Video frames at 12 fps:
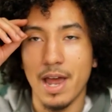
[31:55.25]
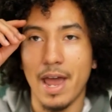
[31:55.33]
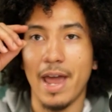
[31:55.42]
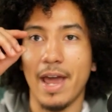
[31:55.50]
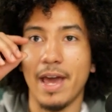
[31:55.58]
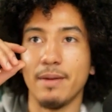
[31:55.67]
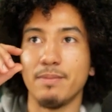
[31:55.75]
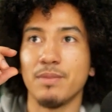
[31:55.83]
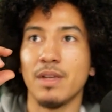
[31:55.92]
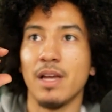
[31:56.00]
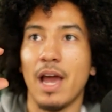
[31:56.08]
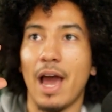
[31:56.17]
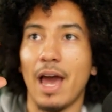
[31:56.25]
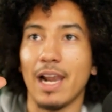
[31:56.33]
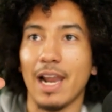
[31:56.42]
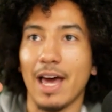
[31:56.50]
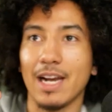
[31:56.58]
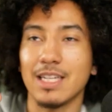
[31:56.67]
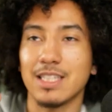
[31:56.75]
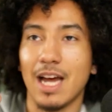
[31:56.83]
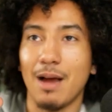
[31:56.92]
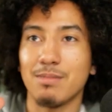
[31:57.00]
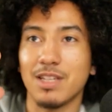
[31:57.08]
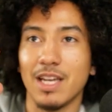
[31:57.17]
and a lot of times